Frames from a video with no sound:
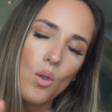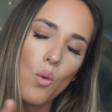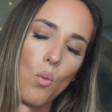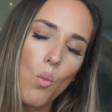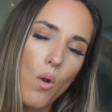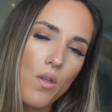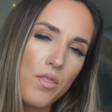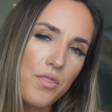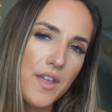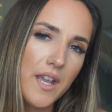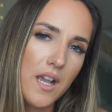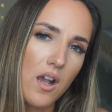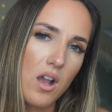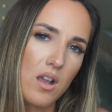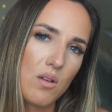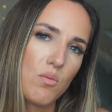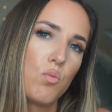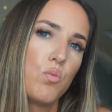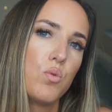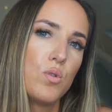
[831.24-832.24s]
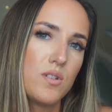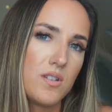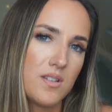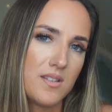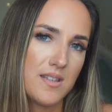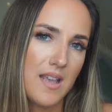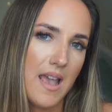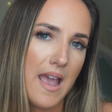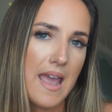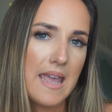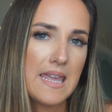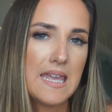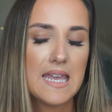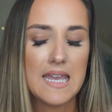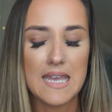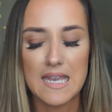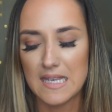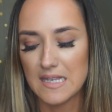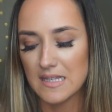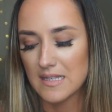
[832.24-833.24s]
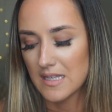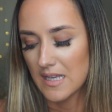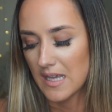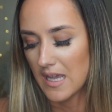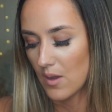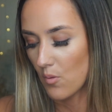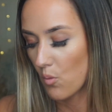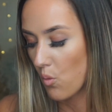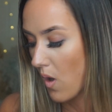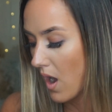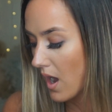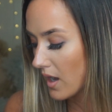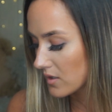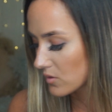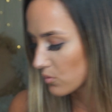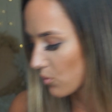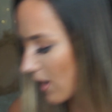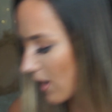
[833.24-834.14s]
One thing I would say is it works